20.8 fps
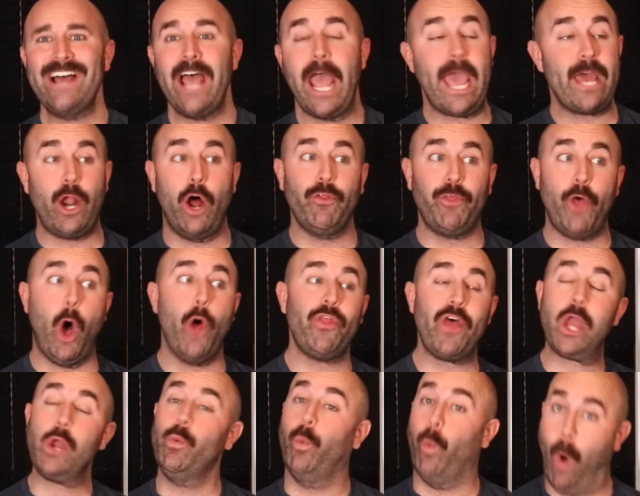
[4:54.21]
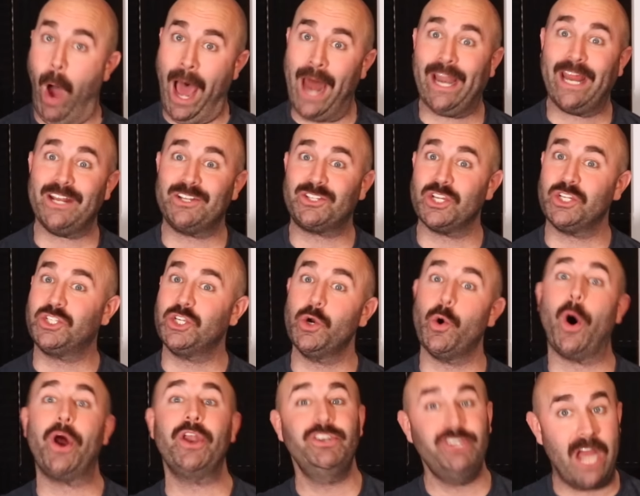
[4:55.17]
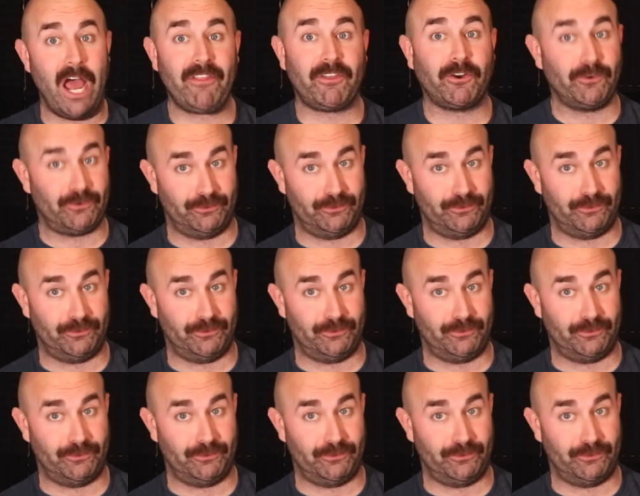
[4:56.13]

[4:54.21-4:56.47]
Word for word: And although they wanted to do another